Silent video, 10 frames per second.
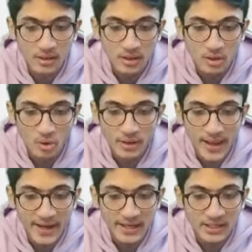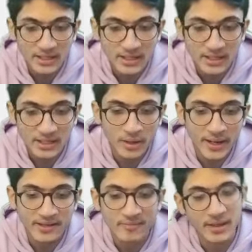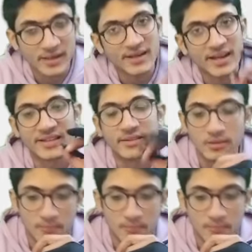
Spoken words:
or active and non-active market either.